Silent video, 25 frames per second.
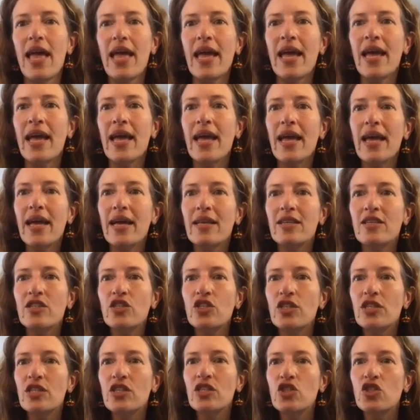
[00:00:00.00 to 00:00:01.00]

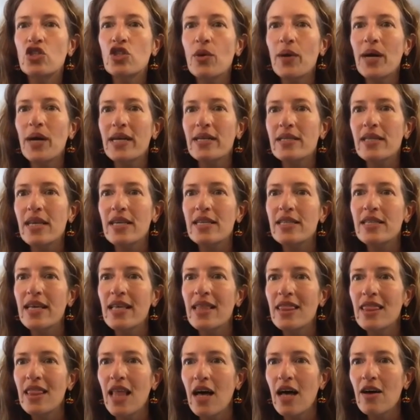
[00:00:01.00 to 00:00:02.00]
Joelle says,
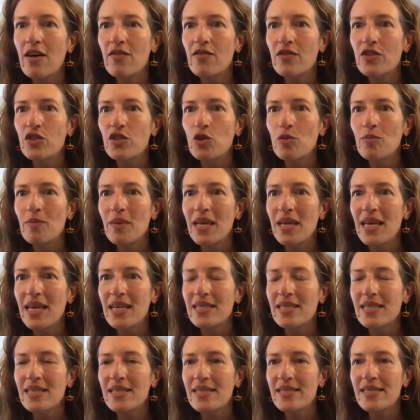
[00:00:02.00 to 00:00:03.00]
love to me
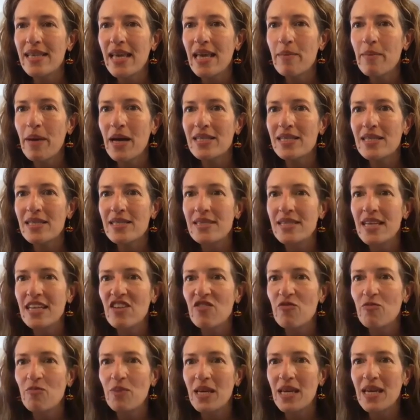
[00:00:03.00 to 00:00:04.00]
is the same as a state
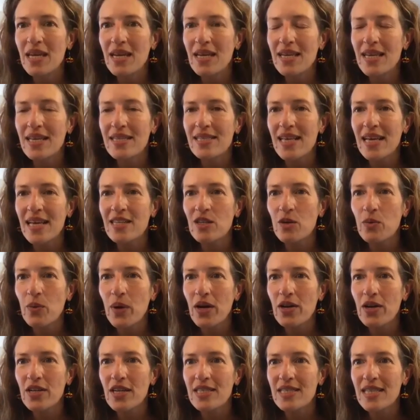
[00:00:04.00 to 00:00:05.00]
of beingness and
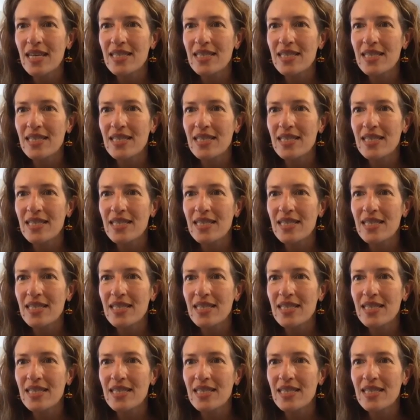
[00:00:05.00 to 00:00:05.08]
awareness.